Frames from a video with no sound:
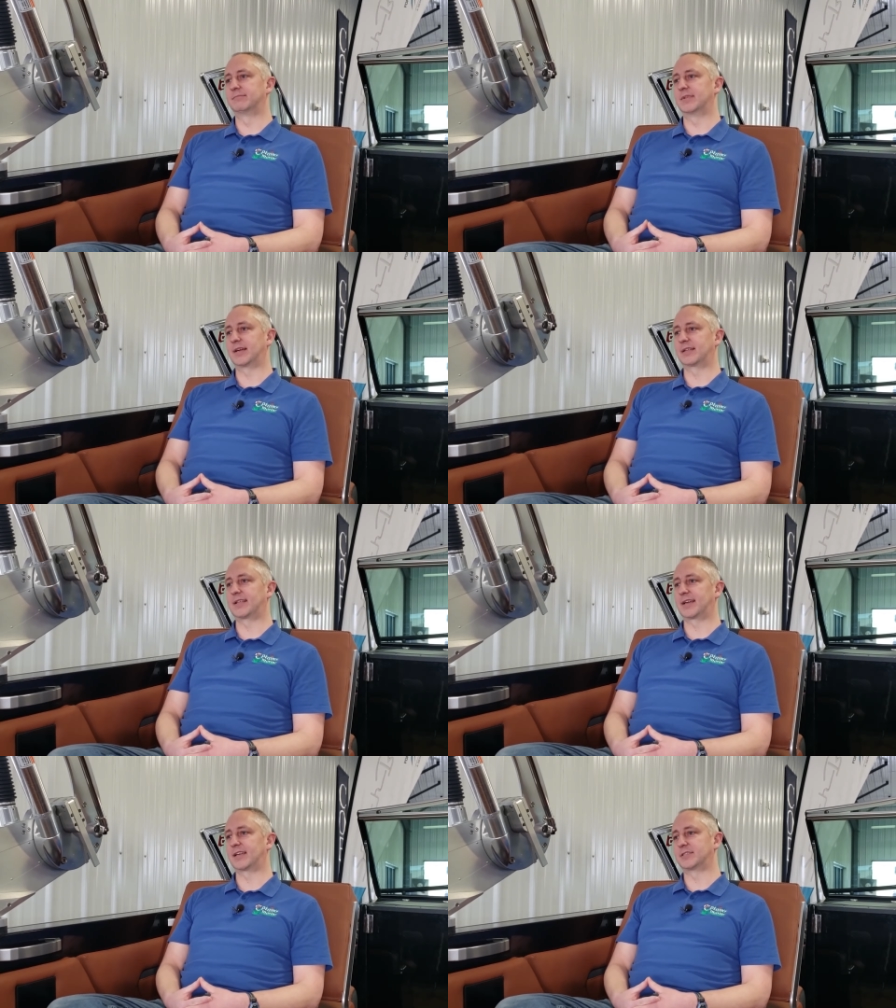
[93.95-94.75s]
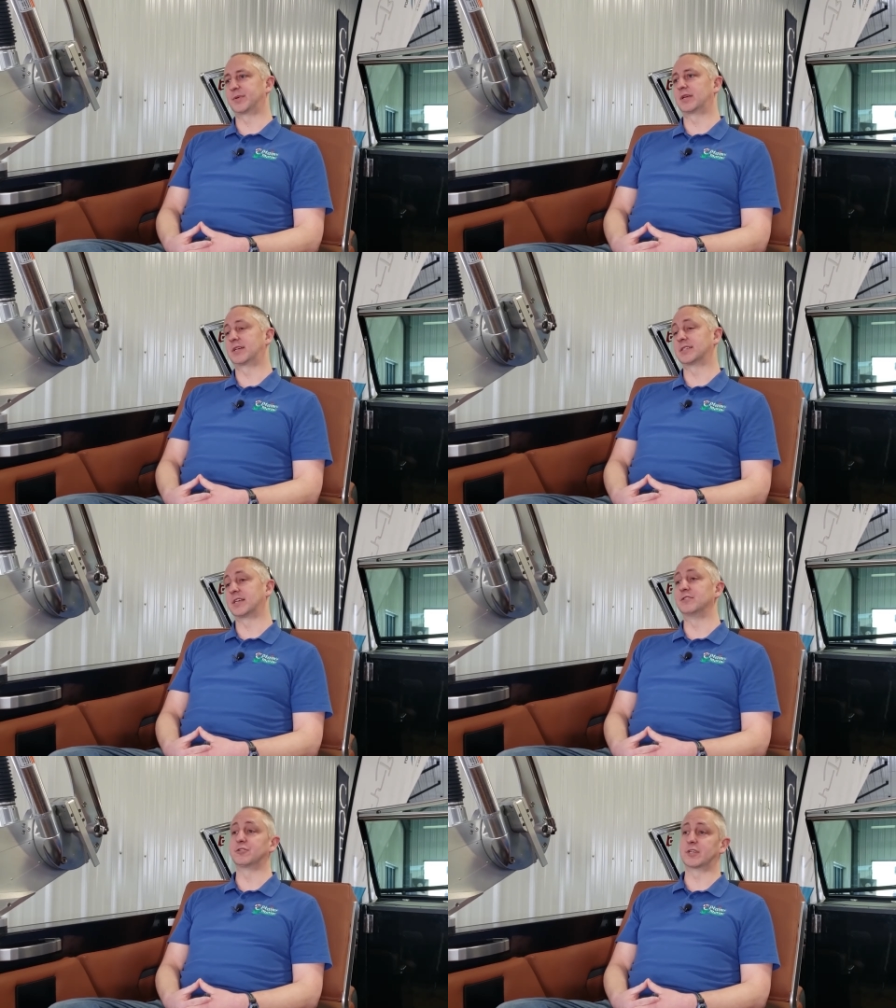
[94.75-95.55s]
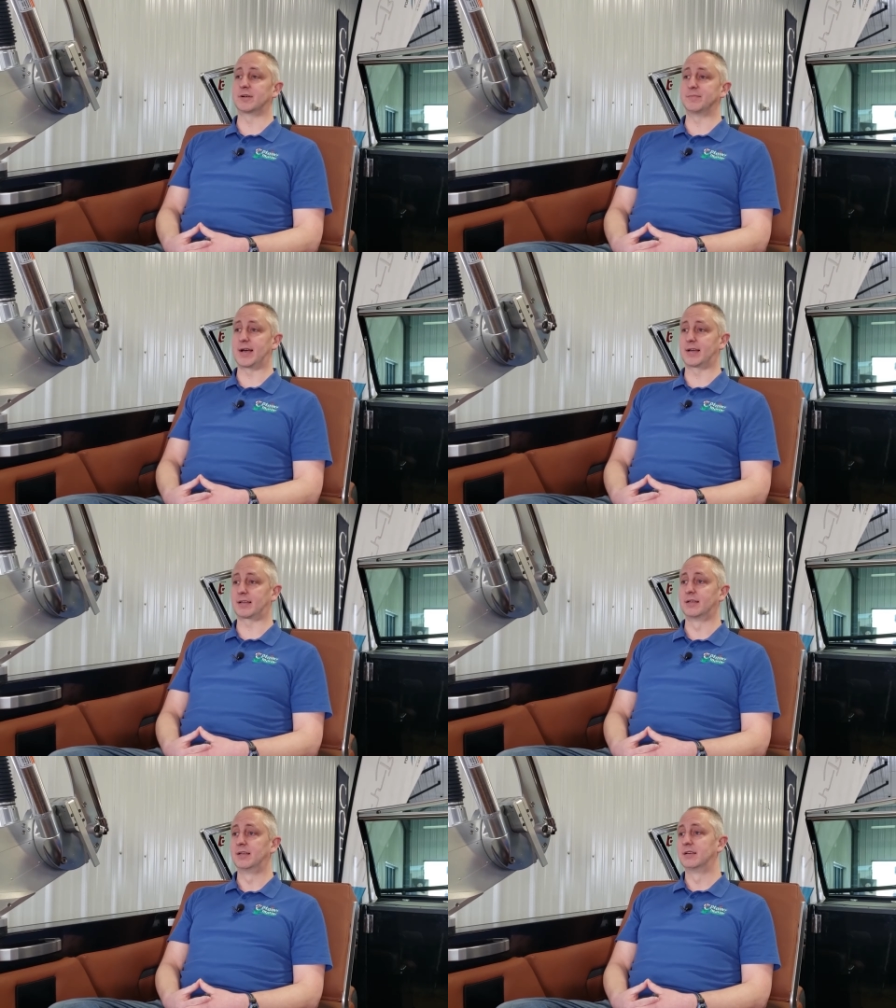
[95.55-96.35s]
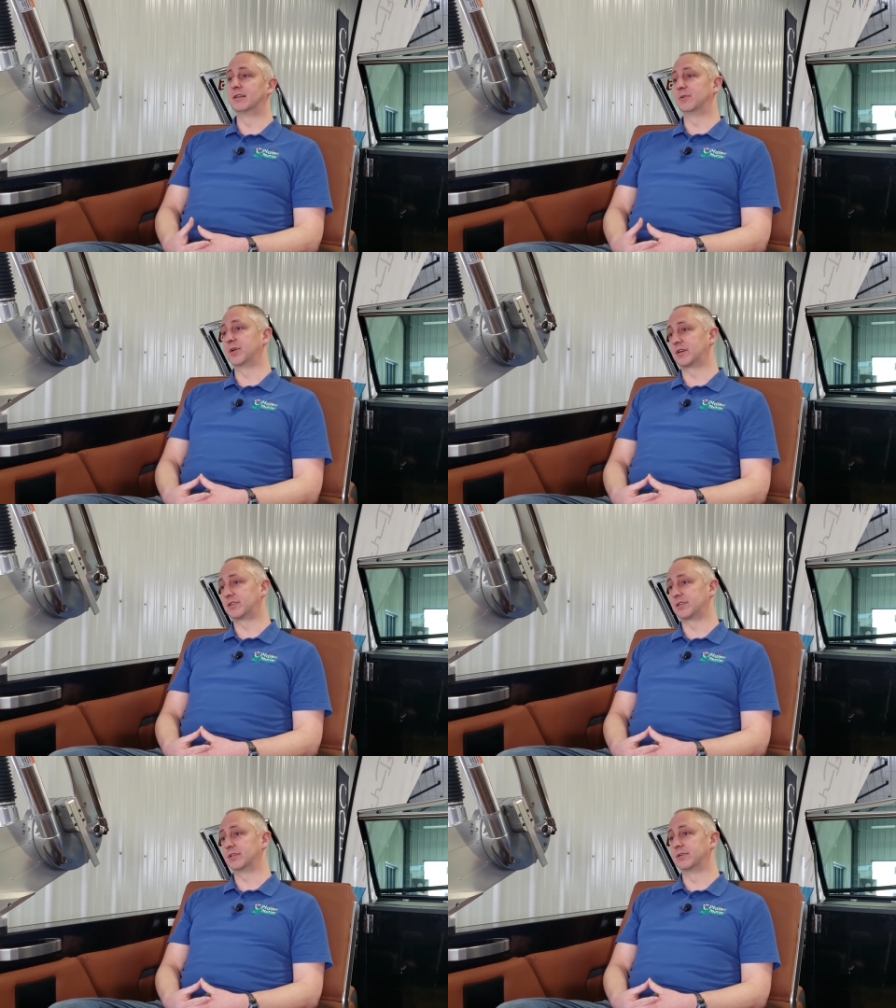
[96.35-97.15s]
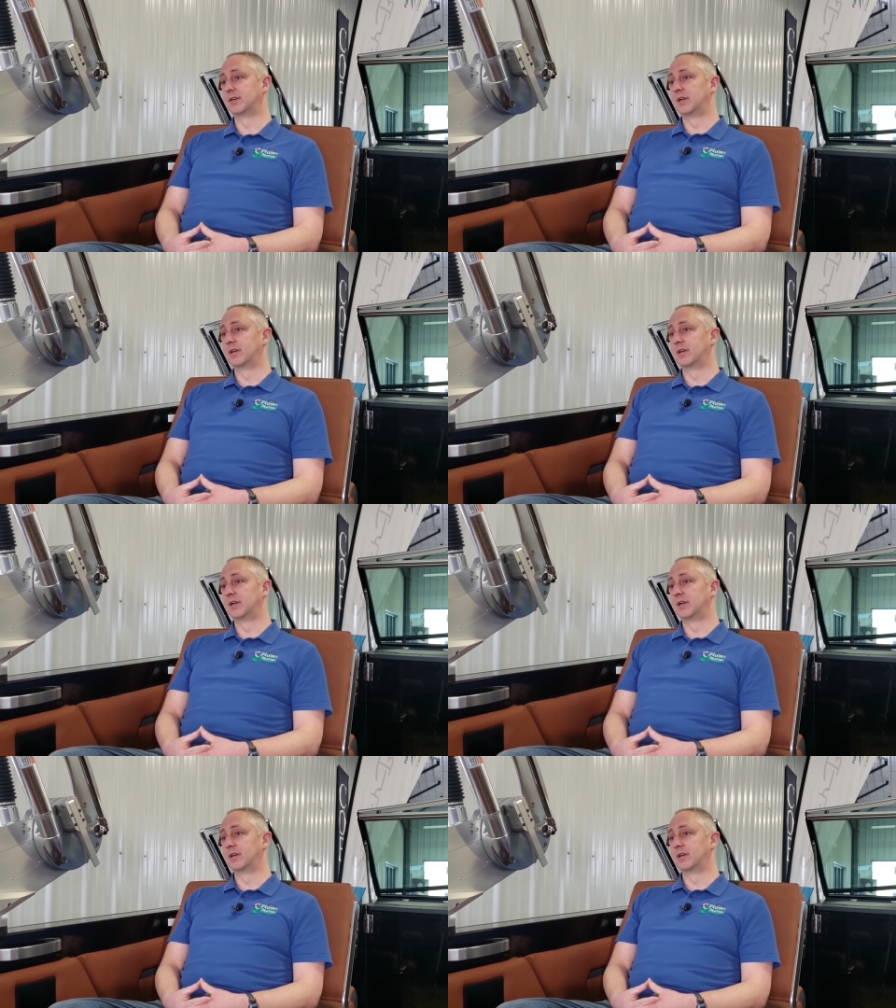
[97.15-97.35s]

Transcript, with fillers: That, that gets me, because they usually come back in a week or two,